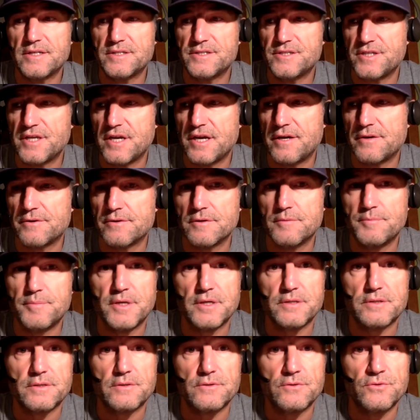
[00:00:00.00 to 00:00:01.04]
of chatter
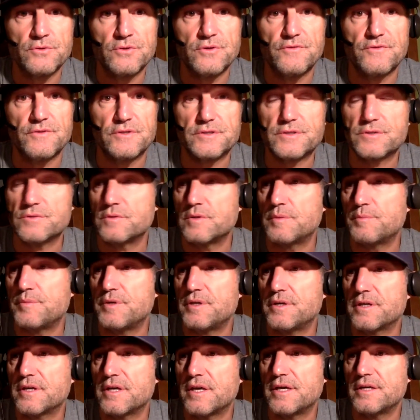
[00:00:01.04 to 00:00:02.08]
about the Louisville swim
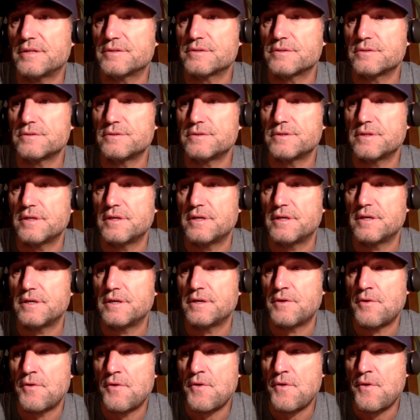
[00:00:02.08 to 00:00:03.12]
being canceled.
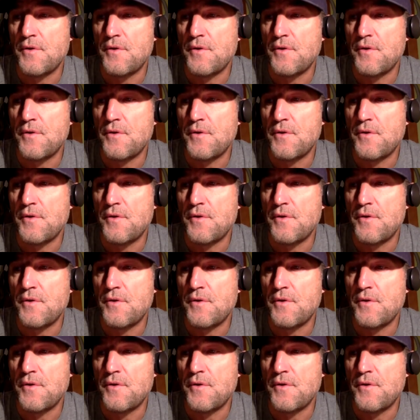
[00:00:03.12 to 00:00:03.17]
And